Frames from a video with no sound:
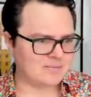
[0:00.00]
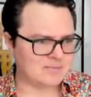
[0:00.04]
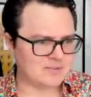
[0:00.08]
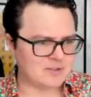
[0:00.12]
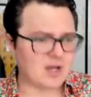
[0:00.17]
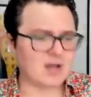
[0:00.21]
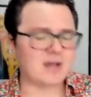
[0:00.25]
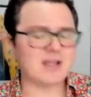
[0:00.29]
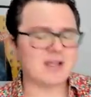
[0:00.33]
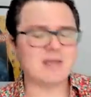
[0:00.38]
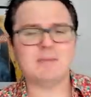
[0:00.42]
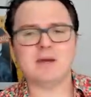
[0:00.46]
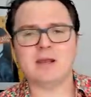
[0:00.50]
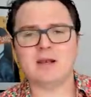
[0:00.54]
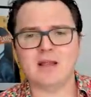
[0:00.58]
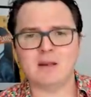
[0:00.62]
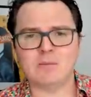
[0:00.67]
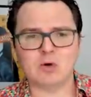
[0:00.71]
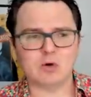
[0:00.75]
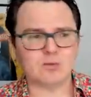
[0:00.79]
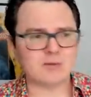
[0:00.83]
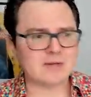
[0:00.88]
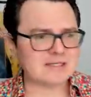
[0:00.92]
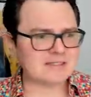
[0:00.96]
talking about a lot
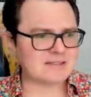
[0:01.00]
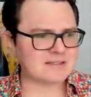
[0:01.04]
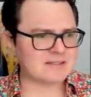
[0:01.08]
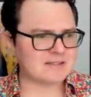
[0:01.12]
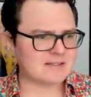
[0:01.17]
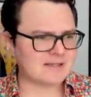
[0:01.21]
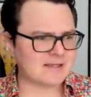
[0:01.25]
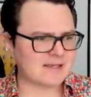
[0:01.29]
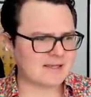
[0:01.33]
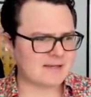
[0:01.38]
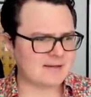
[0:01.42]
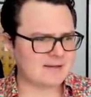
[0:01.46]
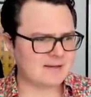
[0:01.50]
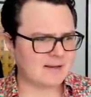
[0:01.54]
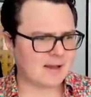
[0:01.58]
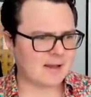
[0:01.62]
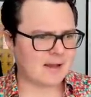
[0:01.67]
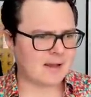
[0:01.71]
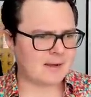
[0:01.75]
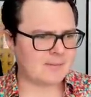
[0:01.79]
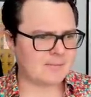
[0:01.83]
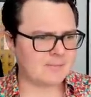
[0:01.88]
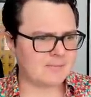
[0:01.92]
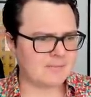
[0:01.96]
more recently
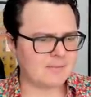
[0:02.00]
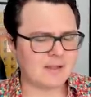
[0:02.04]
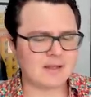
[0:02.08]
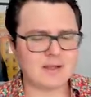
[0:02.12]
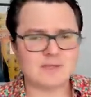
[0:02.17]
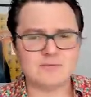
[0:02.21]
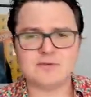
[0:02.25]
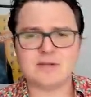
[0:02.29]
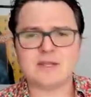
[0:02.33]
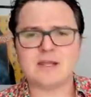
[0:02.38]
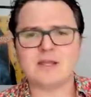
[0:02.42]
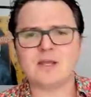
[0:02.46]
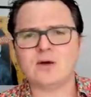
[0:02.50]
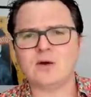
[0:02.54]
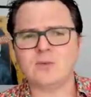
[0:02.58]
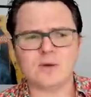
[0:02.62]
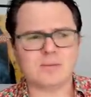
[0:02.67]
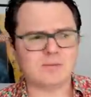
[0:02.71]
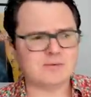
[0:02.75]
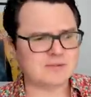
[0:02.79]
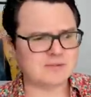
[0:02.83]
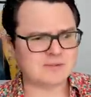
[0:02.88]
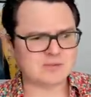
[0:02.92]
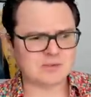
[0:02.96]
in a video
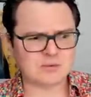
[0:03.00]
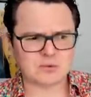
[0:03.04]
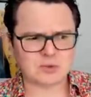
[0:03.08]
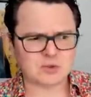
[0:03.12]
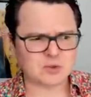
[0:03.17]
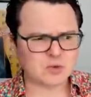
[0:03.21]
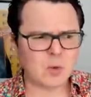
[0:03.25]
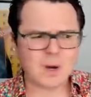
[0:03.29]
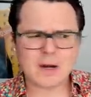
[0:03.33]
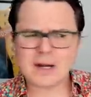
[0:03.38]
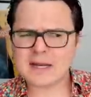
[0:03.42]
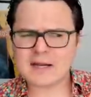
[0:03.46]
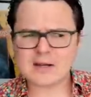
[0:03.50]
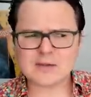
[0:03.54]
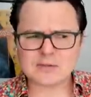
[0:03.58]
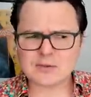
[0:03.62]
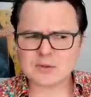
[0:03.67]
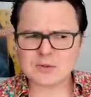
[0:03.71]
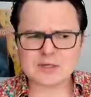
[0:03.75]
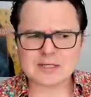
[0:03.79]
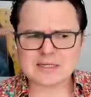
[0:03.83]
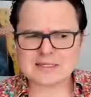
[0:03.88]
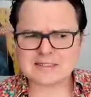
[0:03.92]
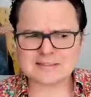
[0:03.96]
where it was sort of 20 to
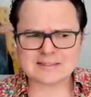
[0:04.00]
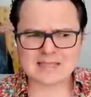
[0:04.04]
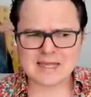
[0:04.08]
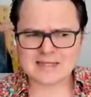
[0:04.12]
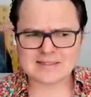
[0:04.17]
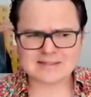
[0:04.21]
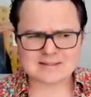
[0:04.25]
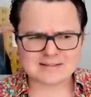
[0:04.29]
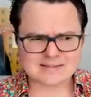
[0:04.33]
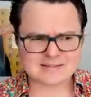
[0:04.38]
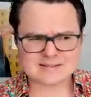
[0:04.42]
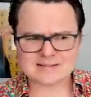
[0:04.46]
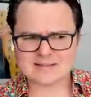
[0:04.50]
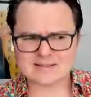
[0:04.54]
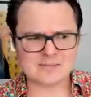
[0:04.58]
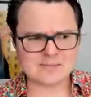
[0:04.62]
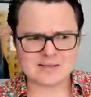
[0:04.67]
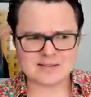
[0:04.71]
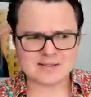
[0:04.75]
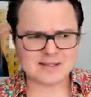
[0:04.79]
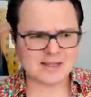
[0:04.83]
30 cents, something